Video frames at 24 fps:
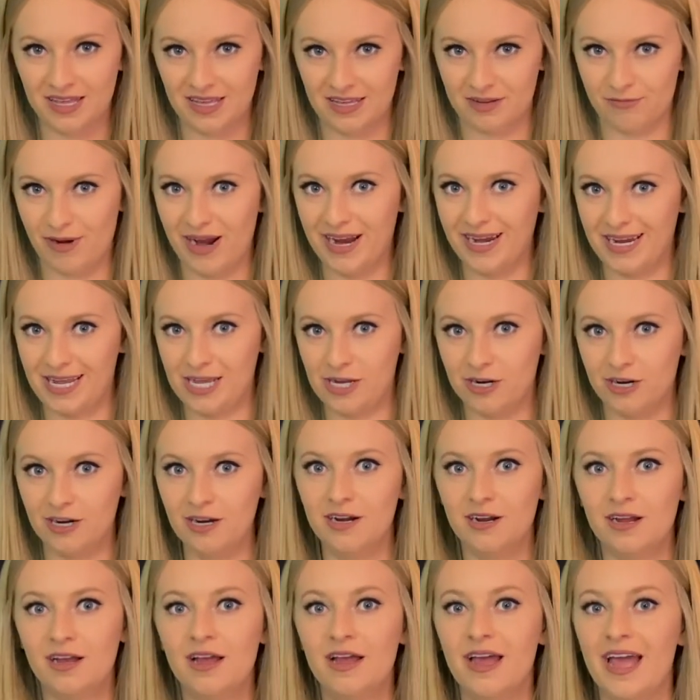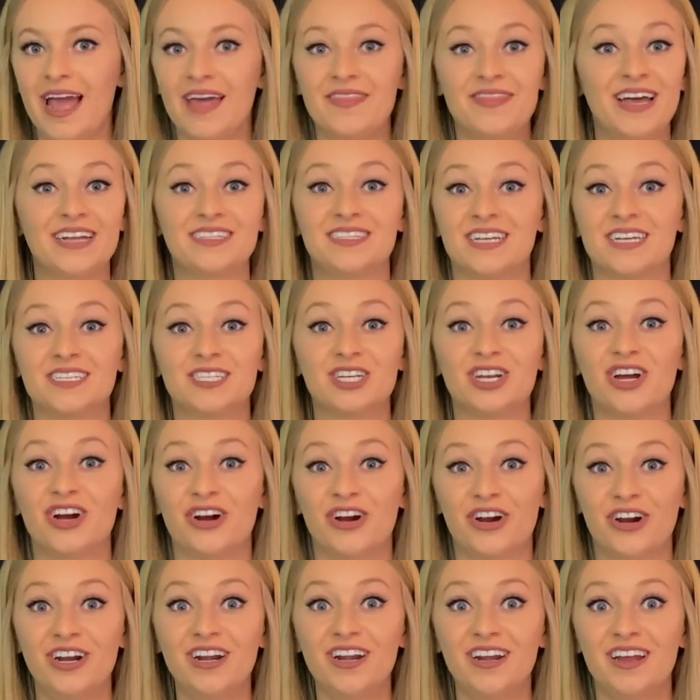right here, and that doesn't
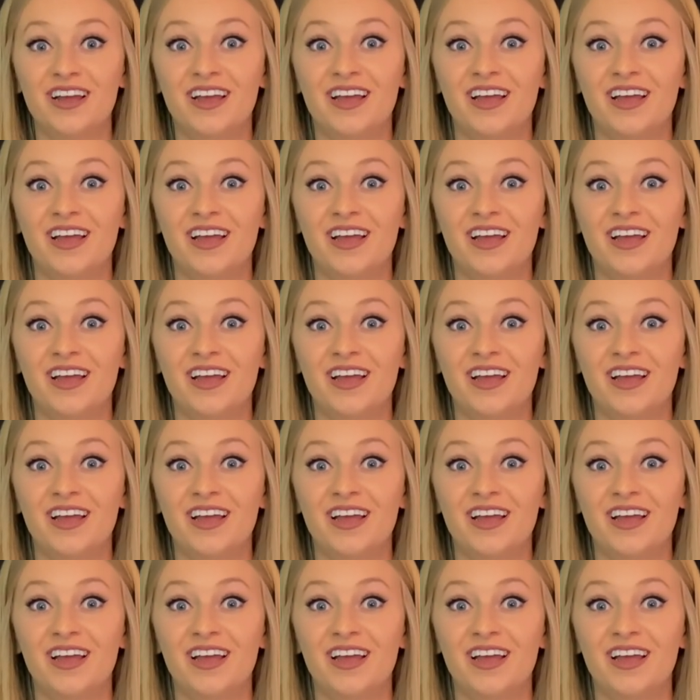hurt.